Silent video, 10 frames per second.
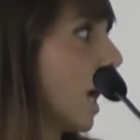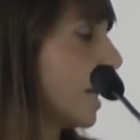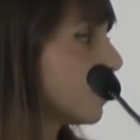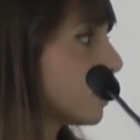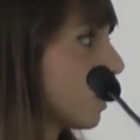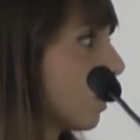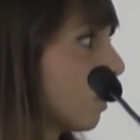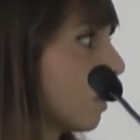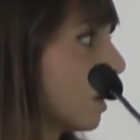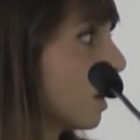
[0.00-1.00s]
And
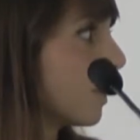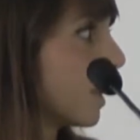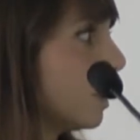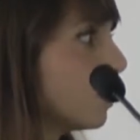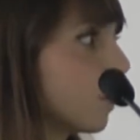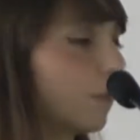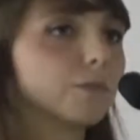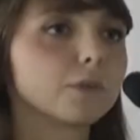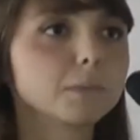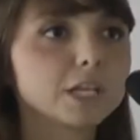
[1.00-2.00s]
so the use of
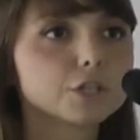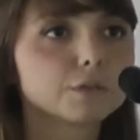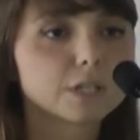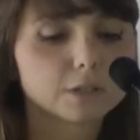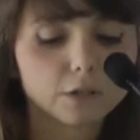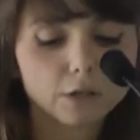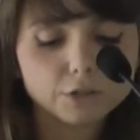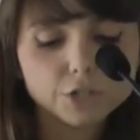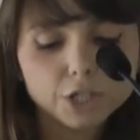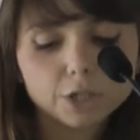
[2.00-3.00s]
information
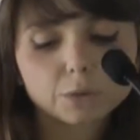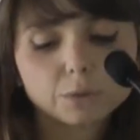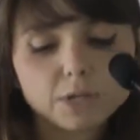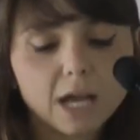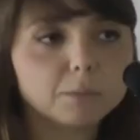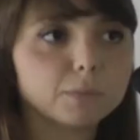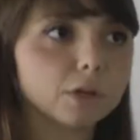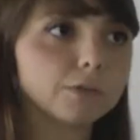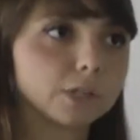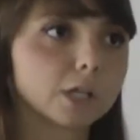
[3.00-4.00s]
technology could help
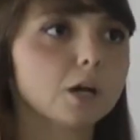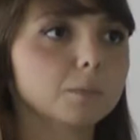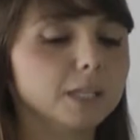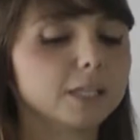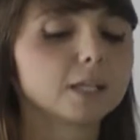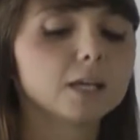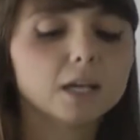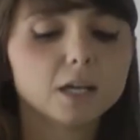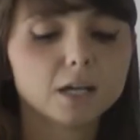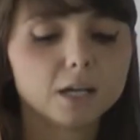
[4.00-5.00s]
overcoming
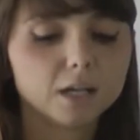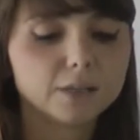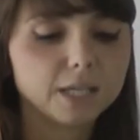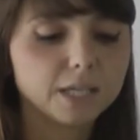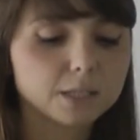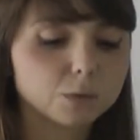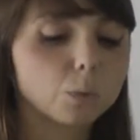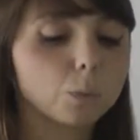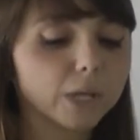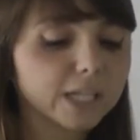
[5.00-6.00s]
these
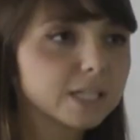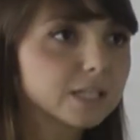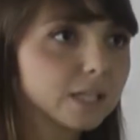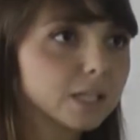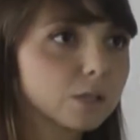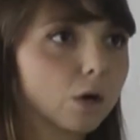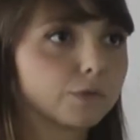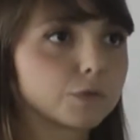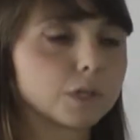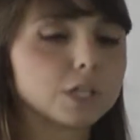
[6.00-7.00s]
weaknesses
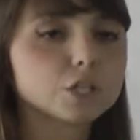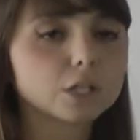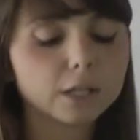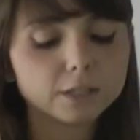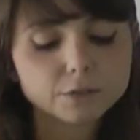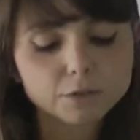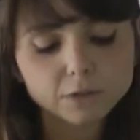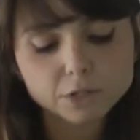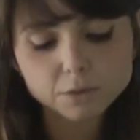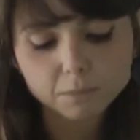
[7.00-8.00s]
of traditional
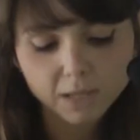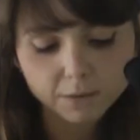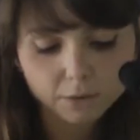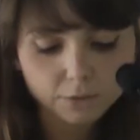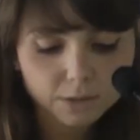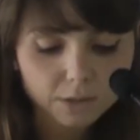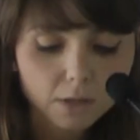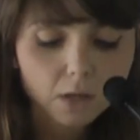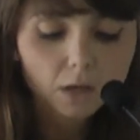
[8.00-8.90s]
intervention methods.